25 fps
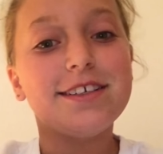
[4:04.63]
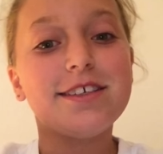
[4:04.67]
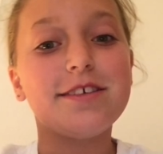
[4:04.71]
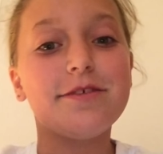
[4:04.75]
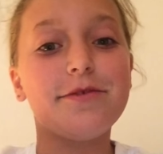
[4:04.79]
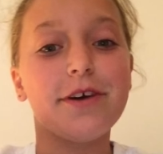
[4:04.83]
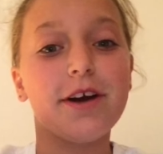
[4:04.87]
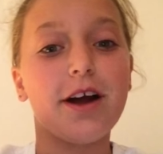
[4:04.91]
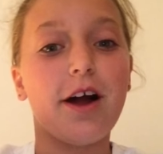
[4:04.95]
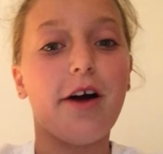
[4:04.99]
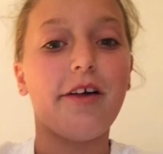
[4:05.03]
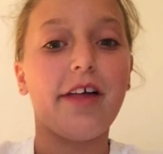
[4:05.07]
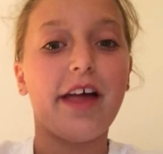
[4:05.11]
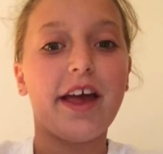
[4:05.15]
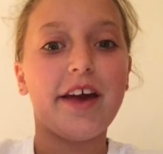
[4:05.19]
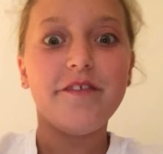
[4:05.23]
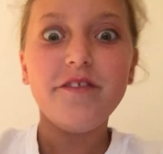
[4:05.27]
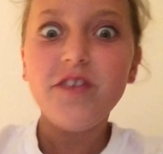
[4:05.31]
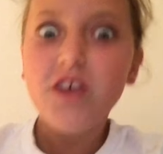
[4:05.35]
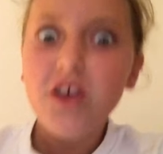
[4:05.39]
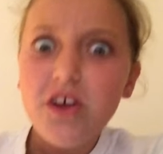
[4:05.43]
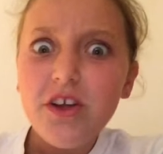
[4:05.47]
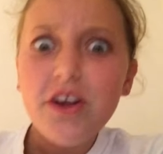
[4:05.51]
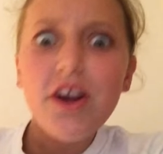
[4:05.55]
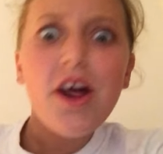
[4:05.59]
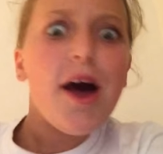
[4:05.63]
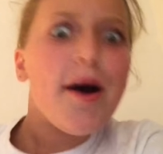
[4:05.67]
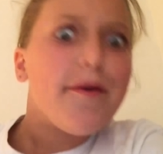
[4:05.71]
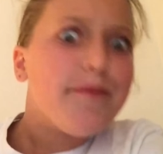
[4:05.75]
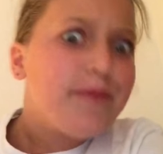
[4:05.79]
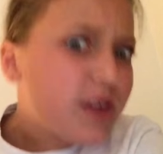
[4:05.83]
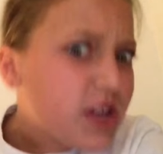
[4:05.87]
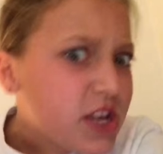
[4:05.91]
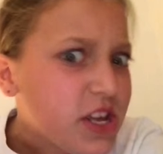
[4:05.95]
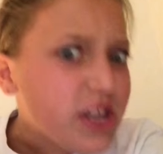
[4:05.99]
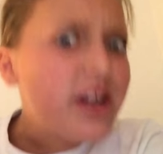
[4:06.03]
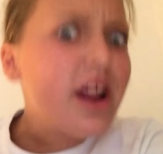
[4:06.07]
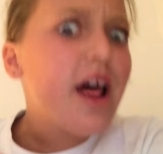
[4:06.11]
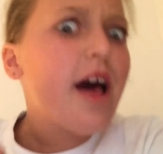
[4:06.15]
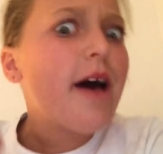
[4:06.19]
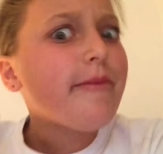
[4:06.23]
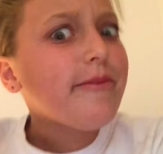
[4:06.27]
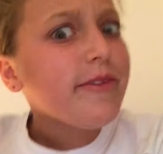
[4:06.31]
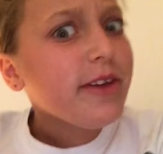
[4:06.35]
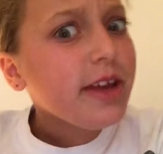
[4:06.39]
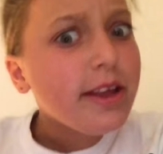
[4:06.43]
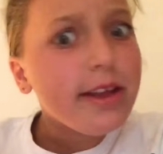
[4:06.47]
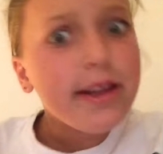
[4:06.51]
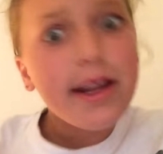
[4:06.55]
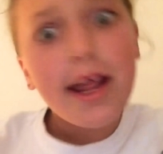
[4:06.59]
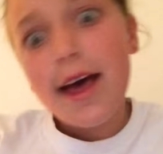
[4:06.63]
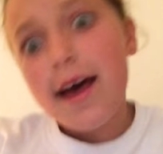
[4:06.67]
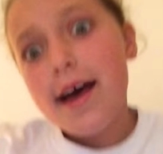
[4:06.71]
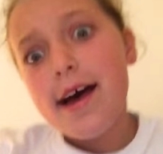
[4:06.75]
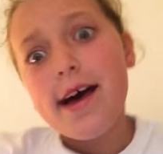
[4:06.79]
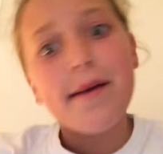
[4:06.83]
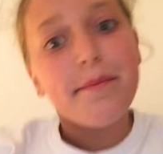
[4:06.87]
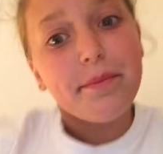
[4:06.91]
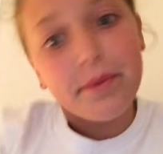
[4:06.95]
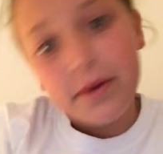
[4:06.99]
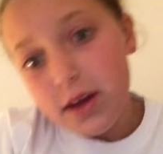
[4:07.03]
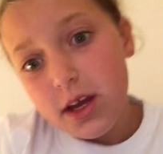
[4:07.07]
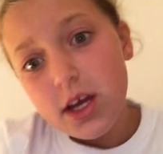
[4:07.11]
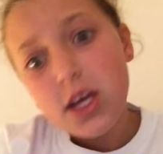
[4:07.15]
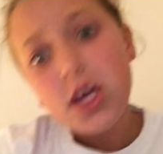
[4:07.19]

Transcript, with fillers: So we're all like, Fill it up, fill it up, fill it up.